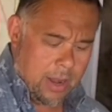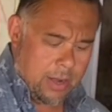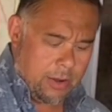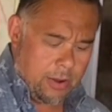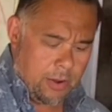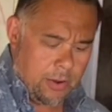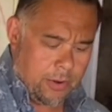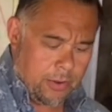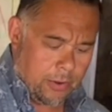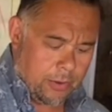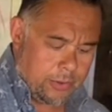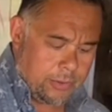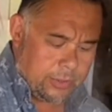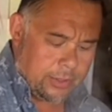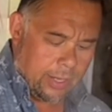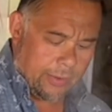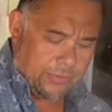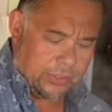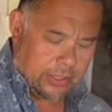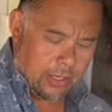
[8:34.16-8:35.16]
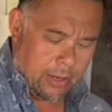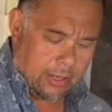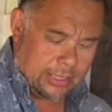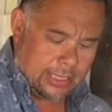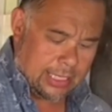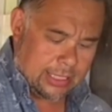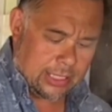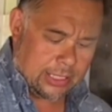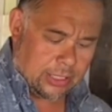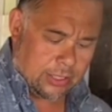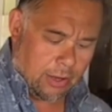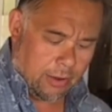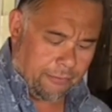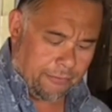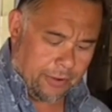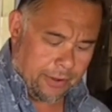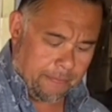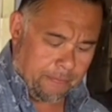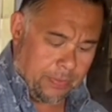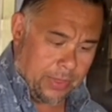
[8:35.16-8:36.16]
noodles have started to
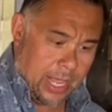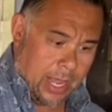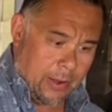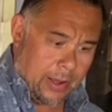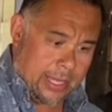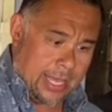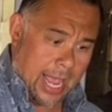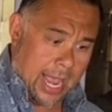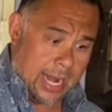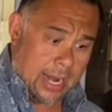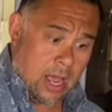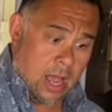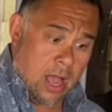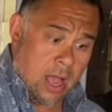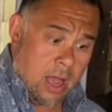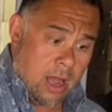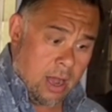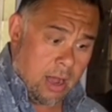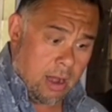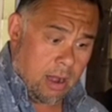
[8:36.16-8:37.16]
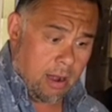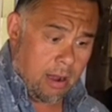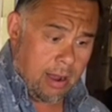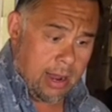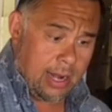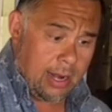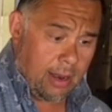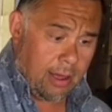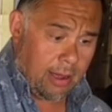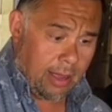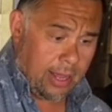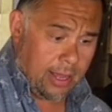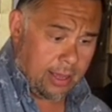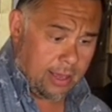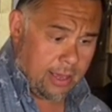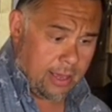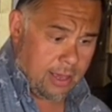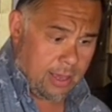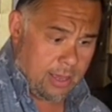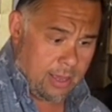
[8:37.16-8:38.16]
soften. Now again, I
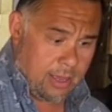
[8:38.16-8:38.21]
like